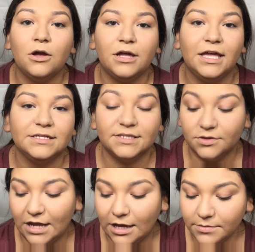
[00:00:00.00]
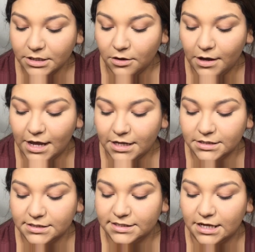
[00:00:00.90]
Okay, so now I'm gonna go ahead
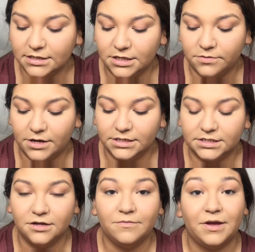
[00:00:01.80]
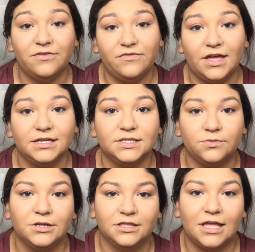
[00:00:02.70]
and set the rest of my face
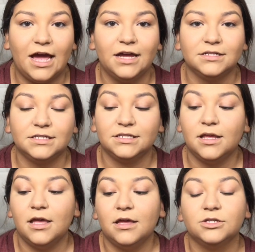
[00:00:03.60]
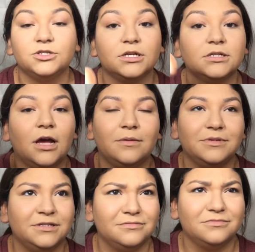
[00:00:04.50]
with that
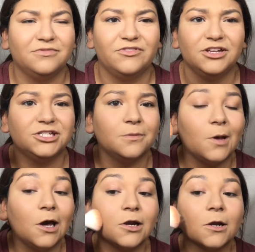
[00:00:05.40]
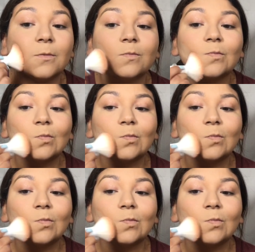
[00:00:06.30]
finishing powder.